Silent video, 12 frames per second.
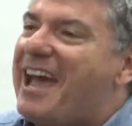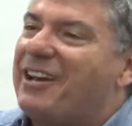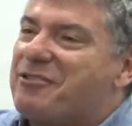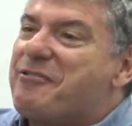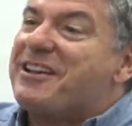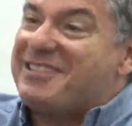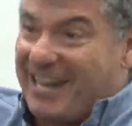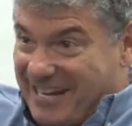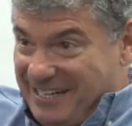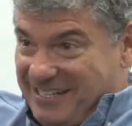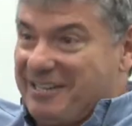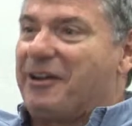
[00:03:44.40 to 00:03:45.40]
Now, there is,
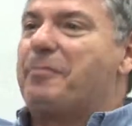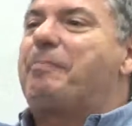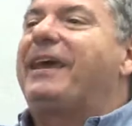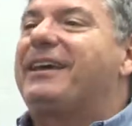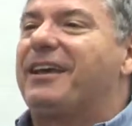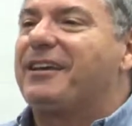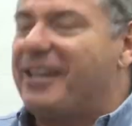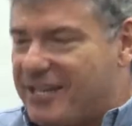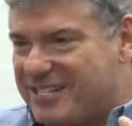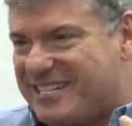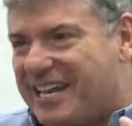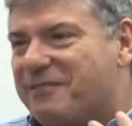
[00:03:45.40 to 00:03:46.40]

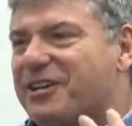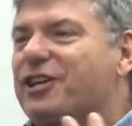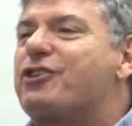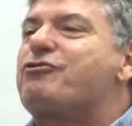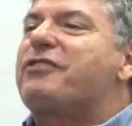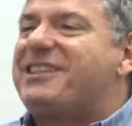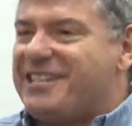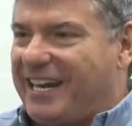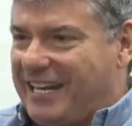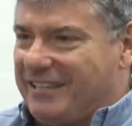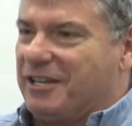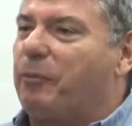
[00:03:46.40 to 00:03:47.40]
there's even a
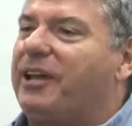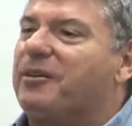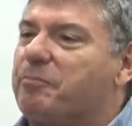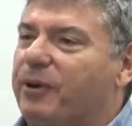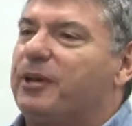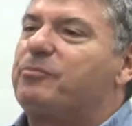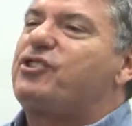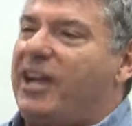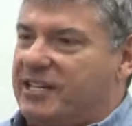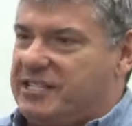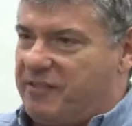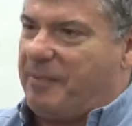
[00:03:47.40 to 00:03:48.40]
critique that we can be
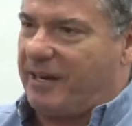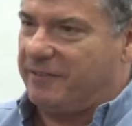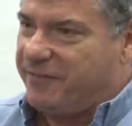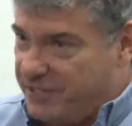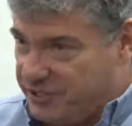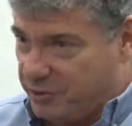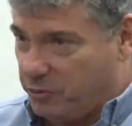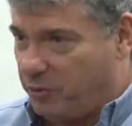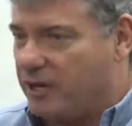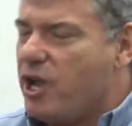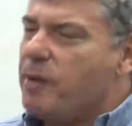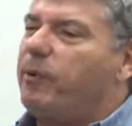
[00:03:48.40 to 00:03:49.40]
objective about the physical
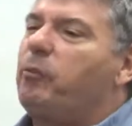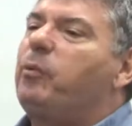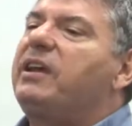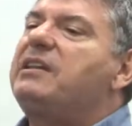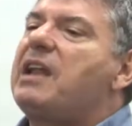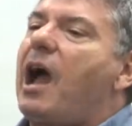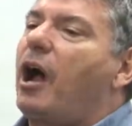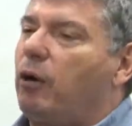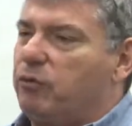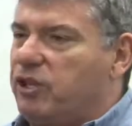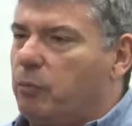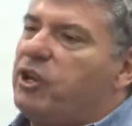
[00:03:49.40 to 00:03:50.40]
world, but we
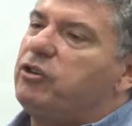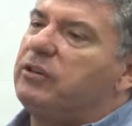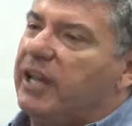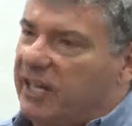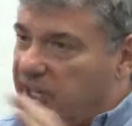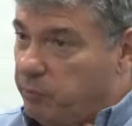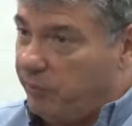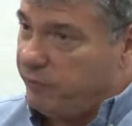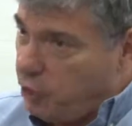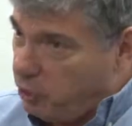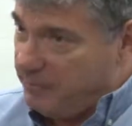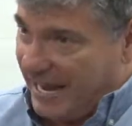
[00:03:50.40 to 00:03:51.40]
know that when you're dealing with
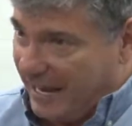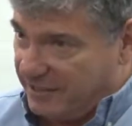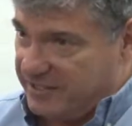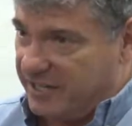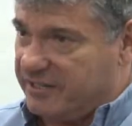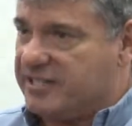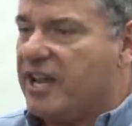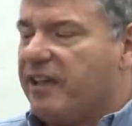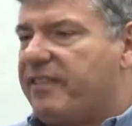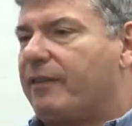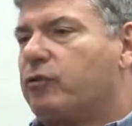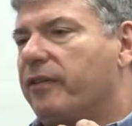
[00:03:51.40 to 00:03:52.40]
human actors,
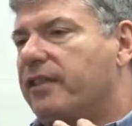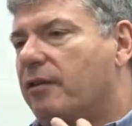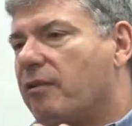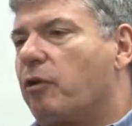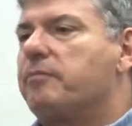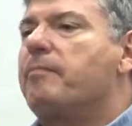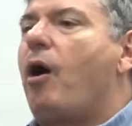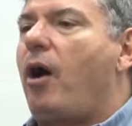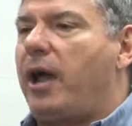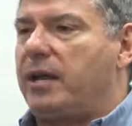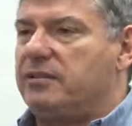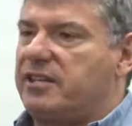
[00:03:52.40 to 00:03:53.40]
they've got their own
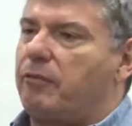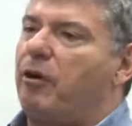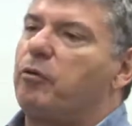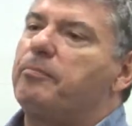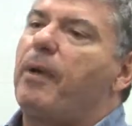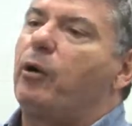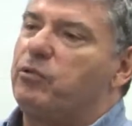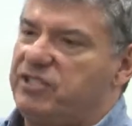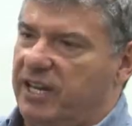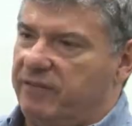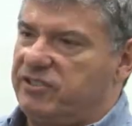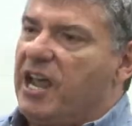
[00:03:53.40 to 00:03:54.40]
minds, their own
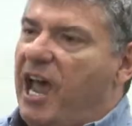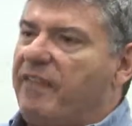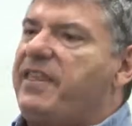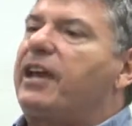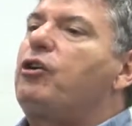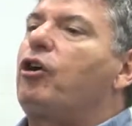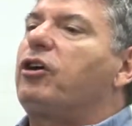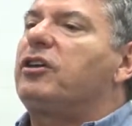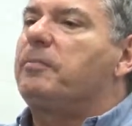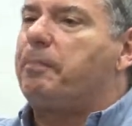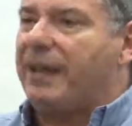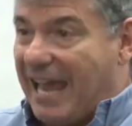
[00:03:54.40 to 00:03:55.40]
motives, and they're not going
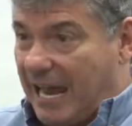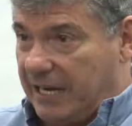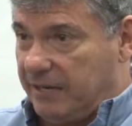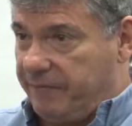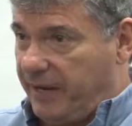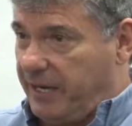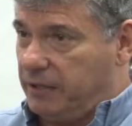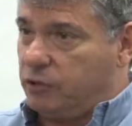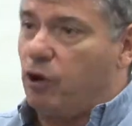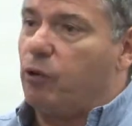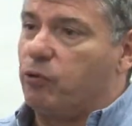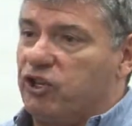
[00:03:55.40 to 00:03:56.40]
to behave in
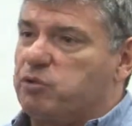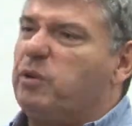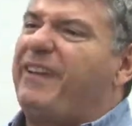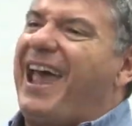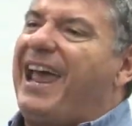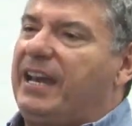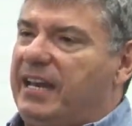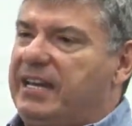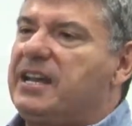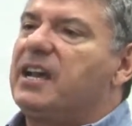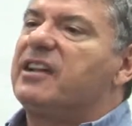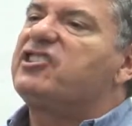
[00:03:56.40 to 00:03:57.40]
accordance with
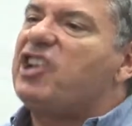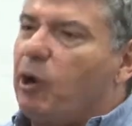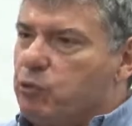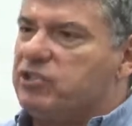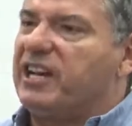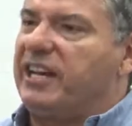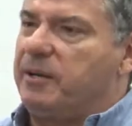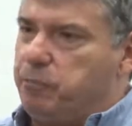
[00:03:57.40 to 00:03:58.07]
any totally